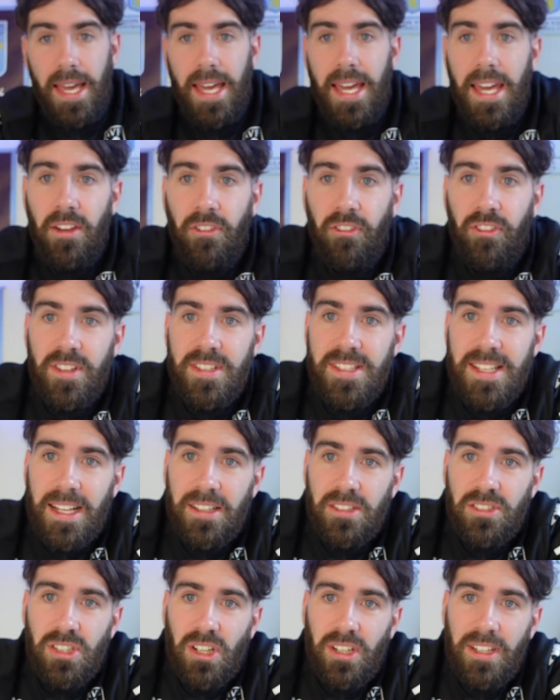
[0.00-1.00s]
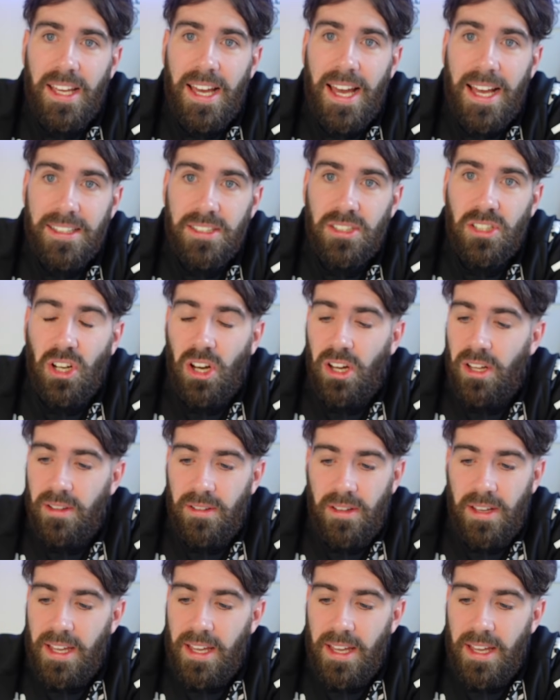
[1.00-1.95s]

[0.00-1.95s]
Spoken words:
If Sanson has got